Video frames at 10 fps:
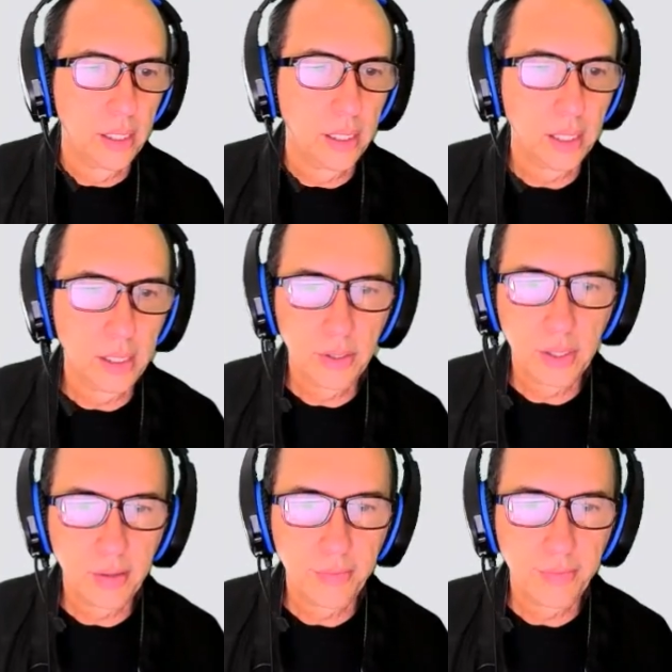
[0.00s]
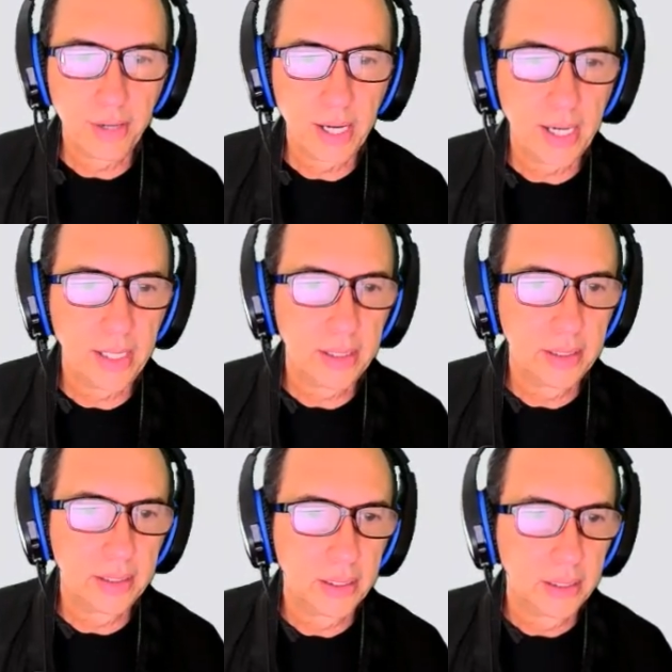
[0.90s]
and you're going to find
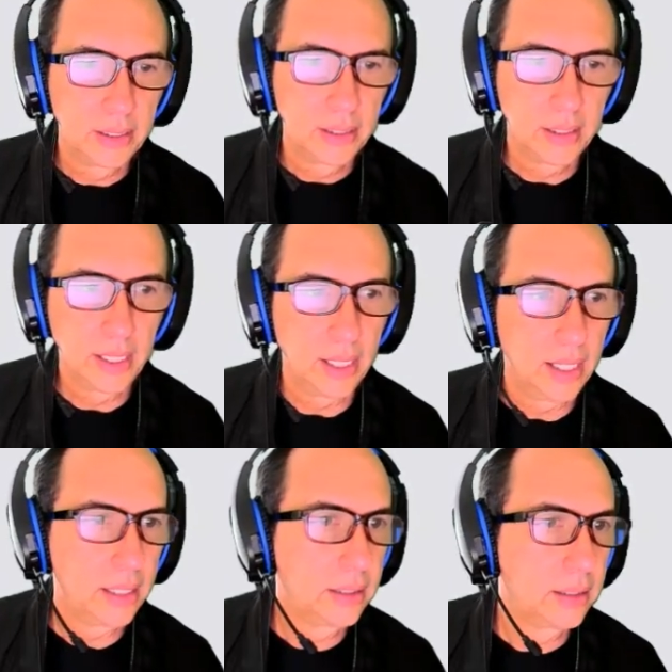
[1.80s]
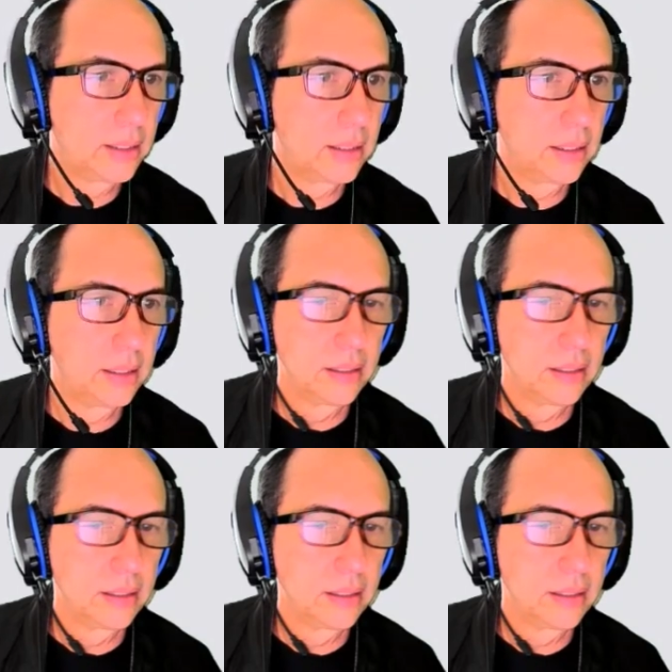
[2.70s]
the answer